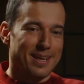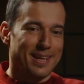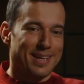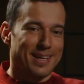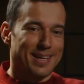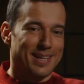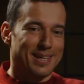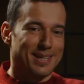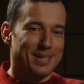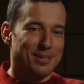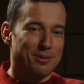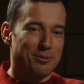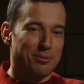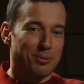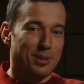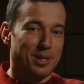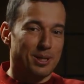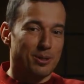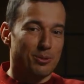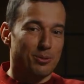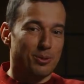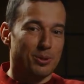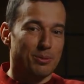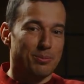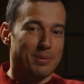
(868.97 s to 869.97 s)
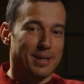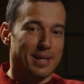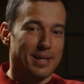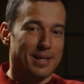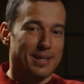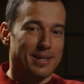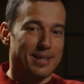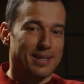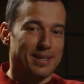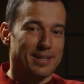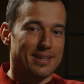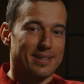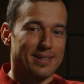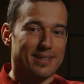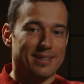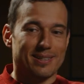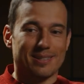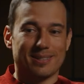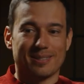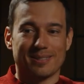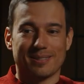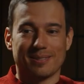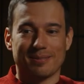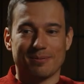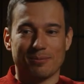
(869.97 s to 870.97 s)
and together with my
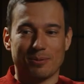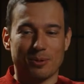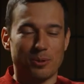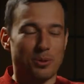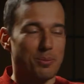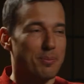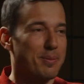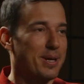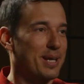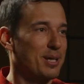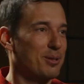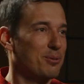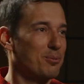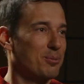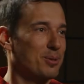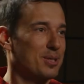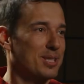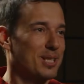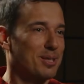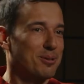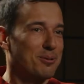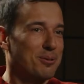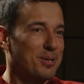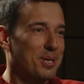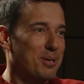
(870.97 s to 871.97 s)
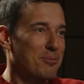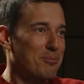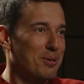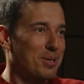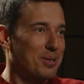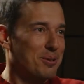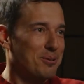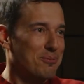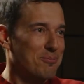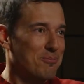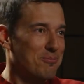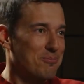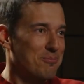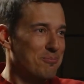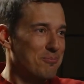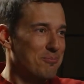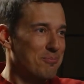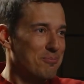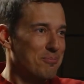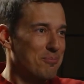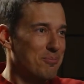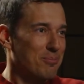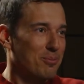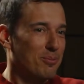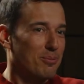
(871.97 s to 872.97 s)
roommate we said, okay,
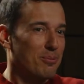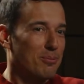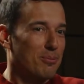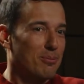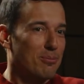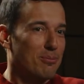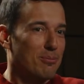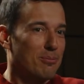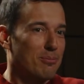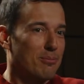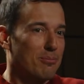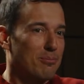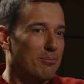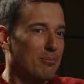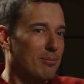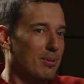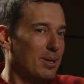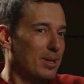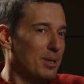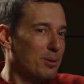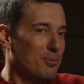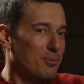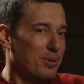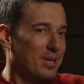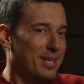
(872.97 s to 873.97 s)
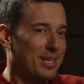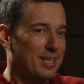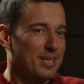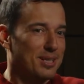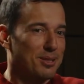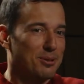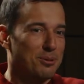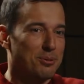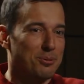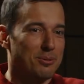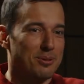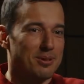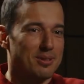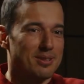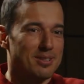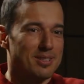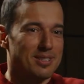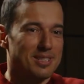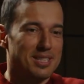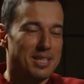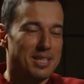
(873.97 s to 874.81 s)
what are we gonna do?